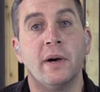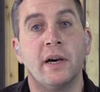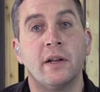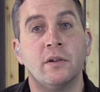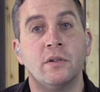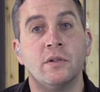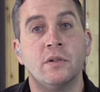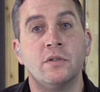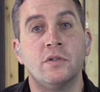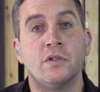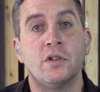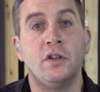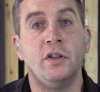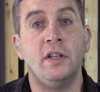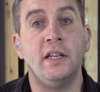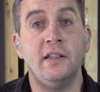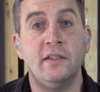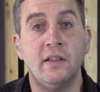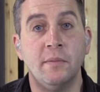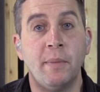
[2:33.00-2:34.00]
pedal, so you
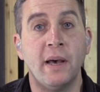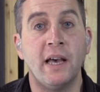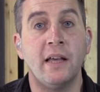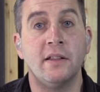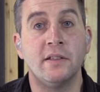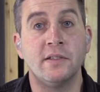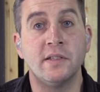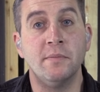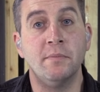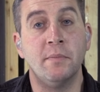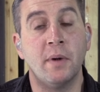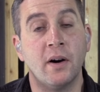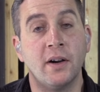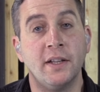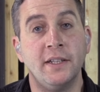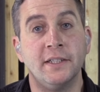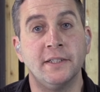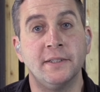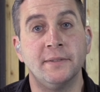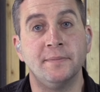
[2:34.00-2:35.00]
need to bear this in
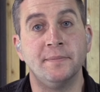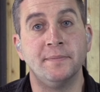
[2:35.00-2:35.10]
mind.